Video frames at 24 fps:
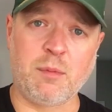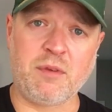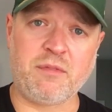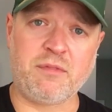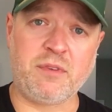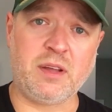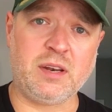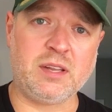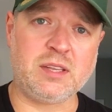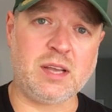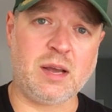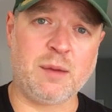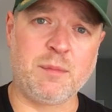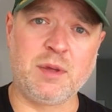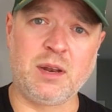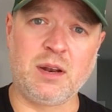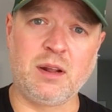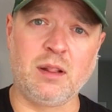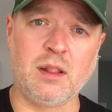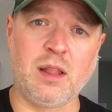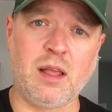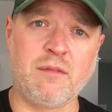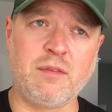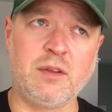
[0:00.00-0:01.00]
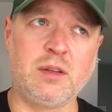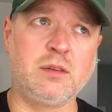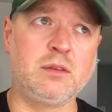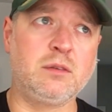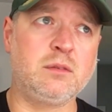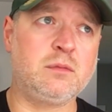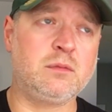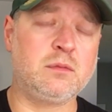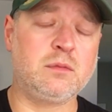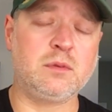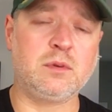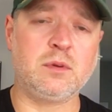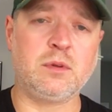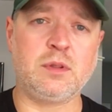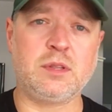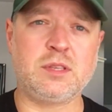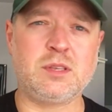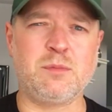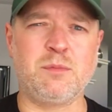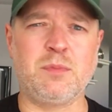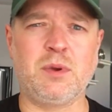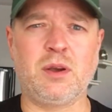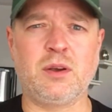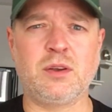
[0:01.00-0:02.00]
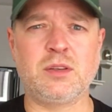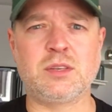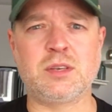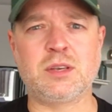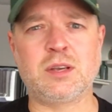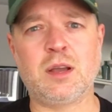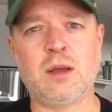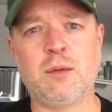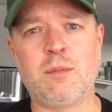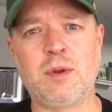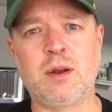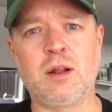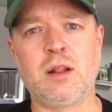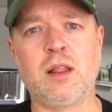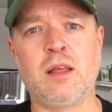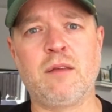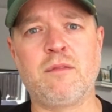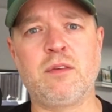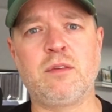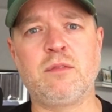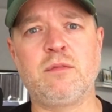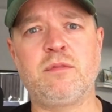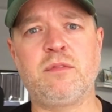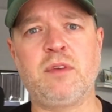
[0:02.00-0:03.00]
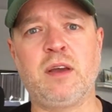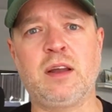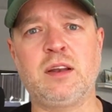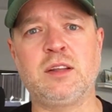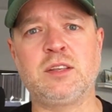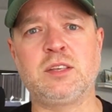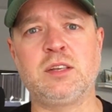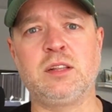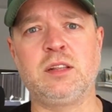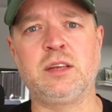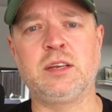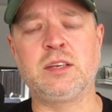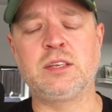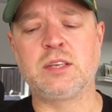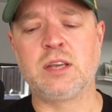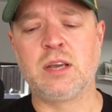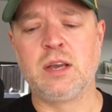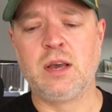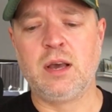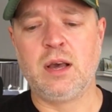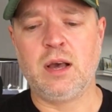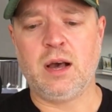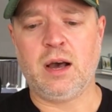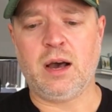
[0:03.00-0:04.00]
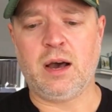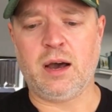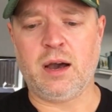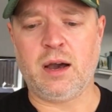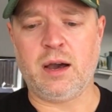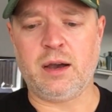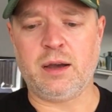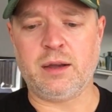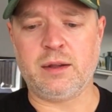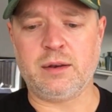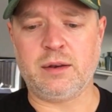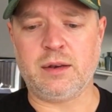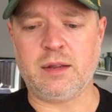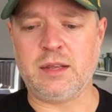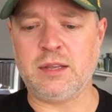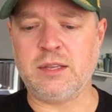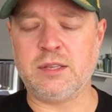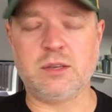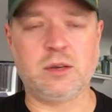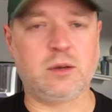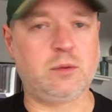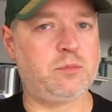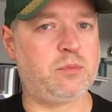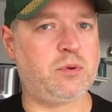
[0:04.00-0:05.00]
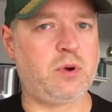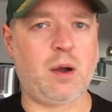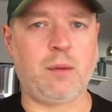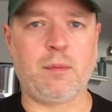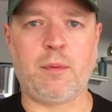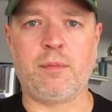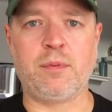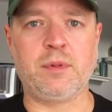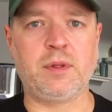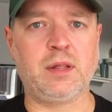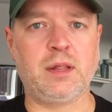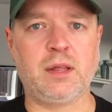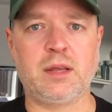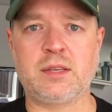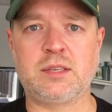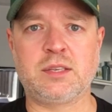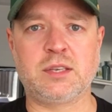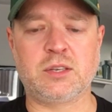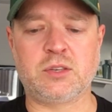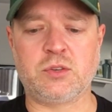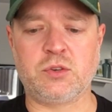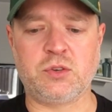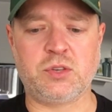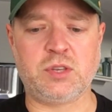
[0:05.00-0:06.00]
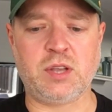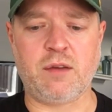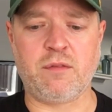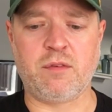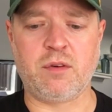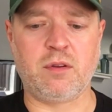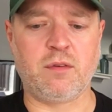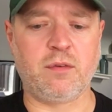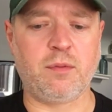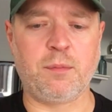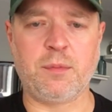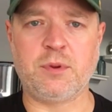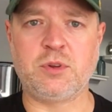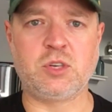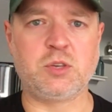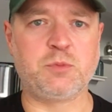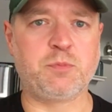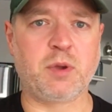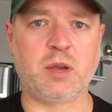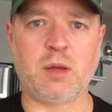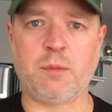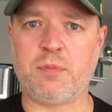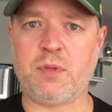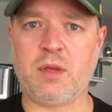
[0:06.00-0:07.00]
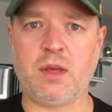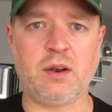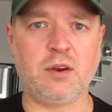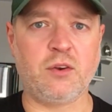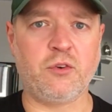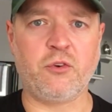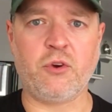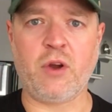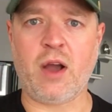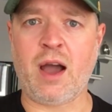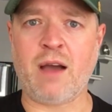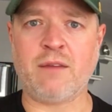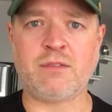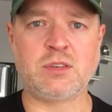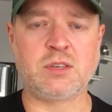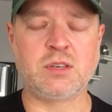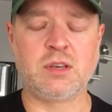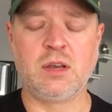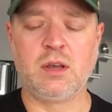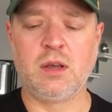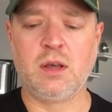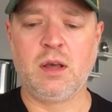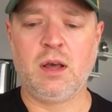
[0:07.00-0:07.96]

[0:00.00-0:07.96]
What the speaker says: fantasy. I'm in 11. That's embarrassing. I'm in 11 fantasy leagues, and he's on probably like 6 or 7 of them. Might just pick up the end of drafts.